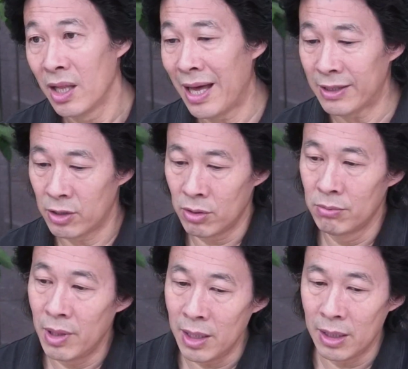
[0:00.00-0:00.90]
that's, to
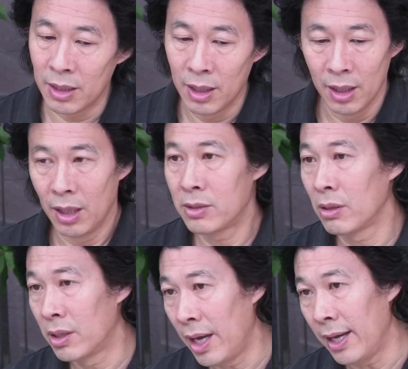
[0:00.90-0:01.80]
me, it's
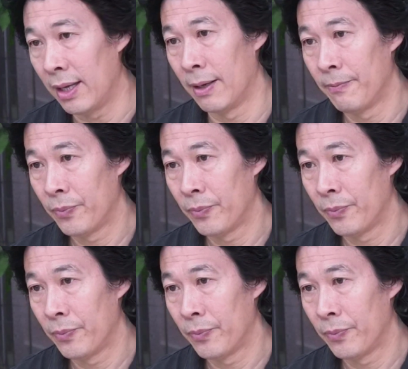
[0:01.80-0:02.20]
okay.